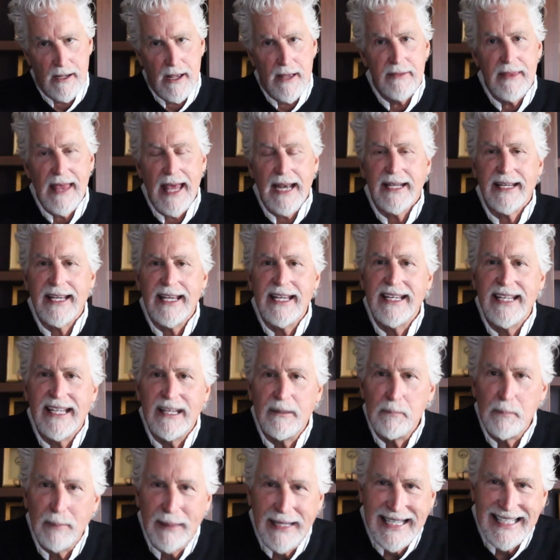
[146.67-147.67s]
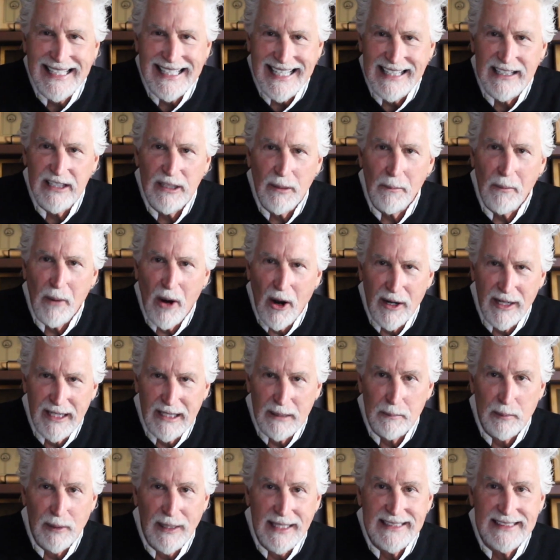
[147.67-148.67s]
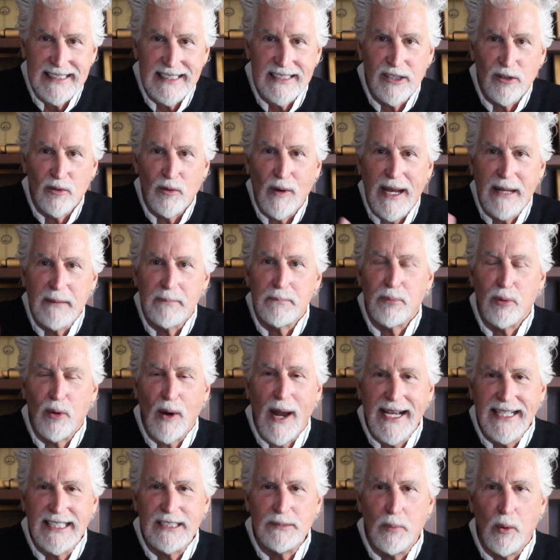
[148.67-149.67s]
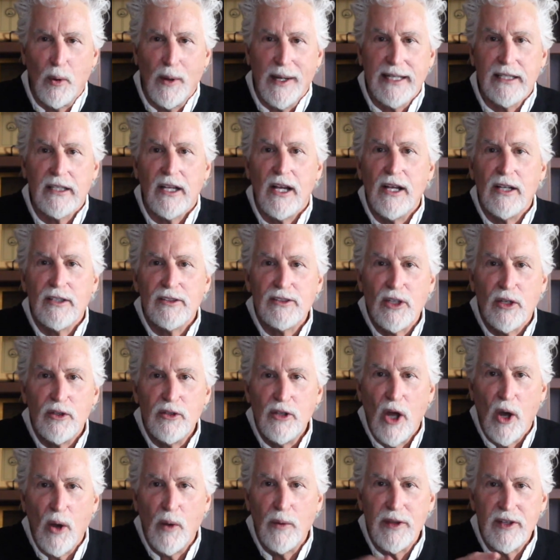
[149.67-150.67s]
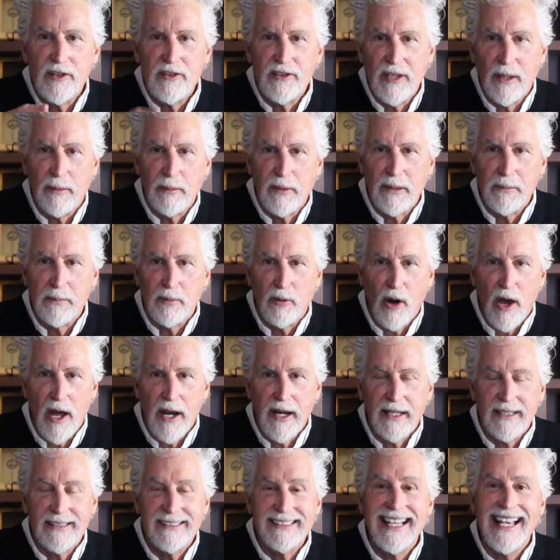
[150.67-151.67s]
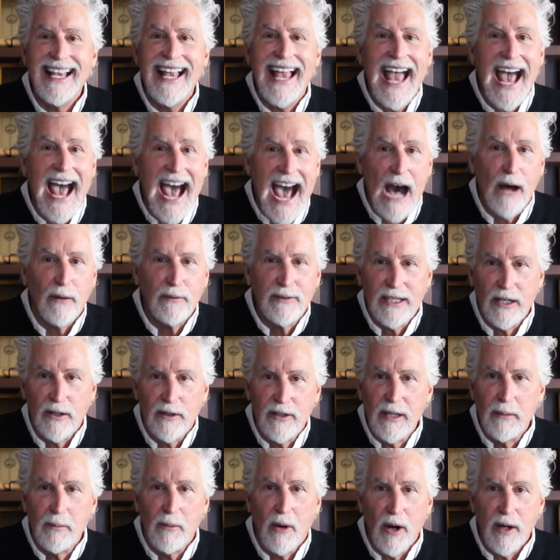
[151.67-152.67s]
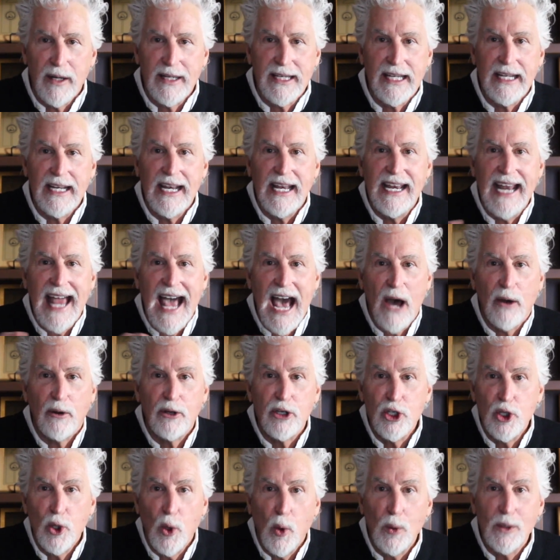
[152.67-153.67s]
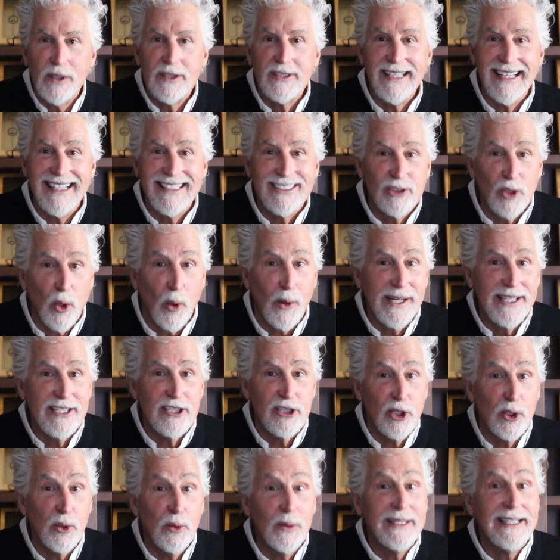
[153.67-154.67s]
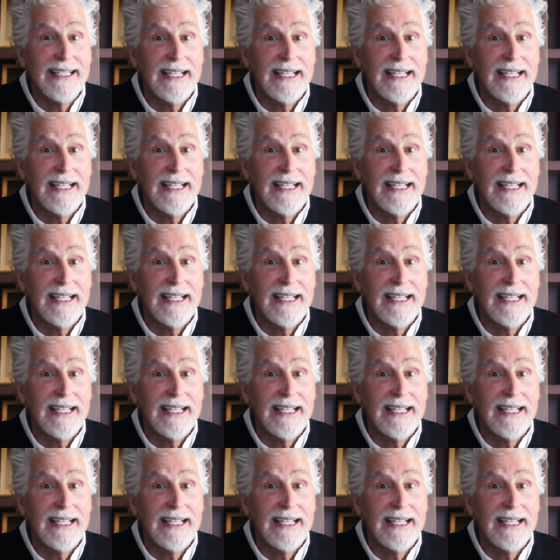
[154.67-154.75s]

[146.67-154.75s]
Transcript: that it can compete in the marketplace at the right price point. So know the similar products out there in the market and how yours is going to